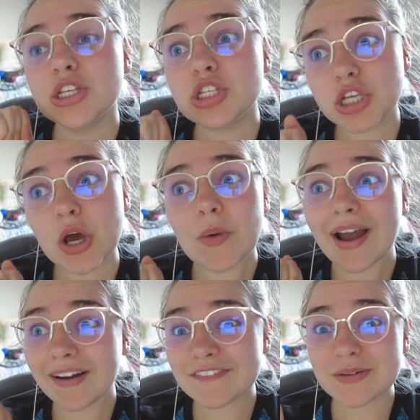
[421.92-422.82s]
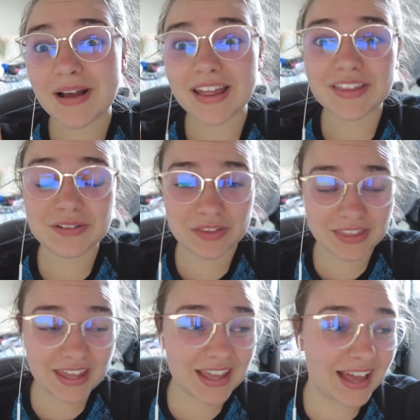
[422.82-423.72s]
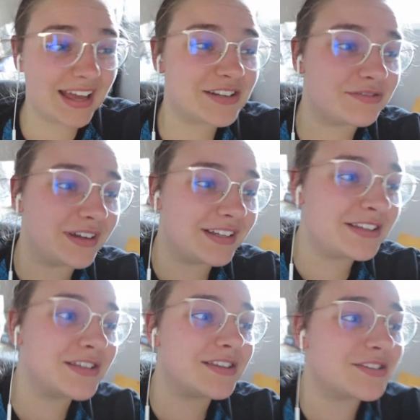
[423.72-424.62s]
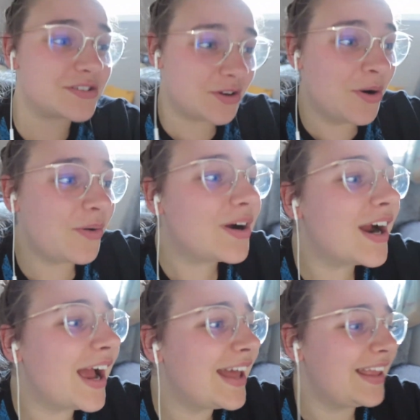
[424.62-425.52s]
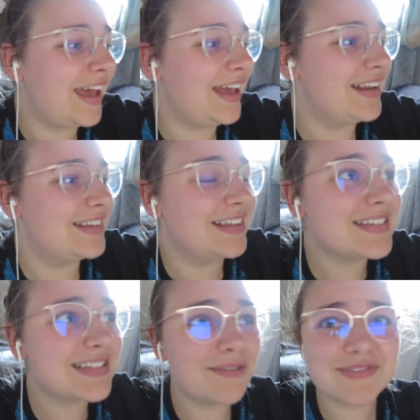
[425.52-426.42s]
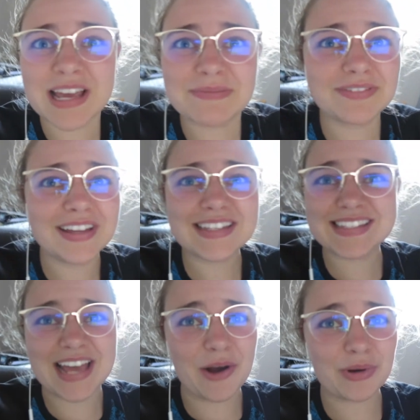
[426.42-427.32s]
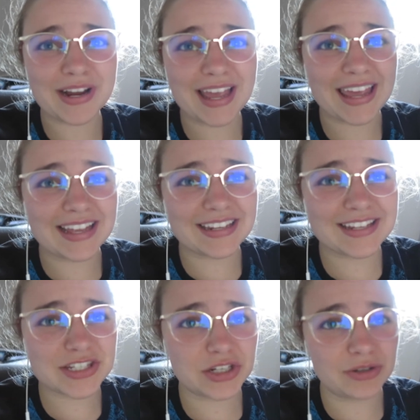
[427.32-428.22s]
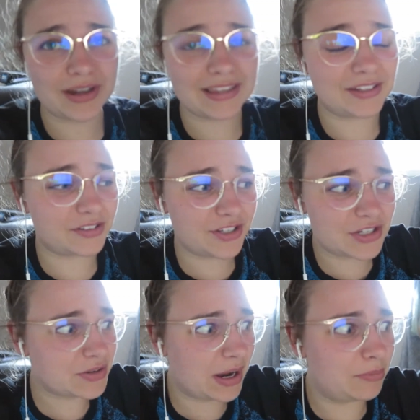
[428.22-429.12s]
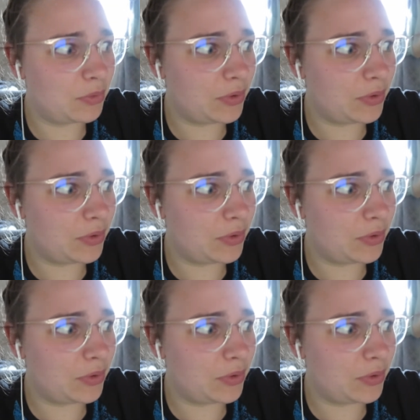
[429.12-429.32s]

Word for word: So after my little thing, I had to run to the store and get some type of like sour candy, so I literally just grabbed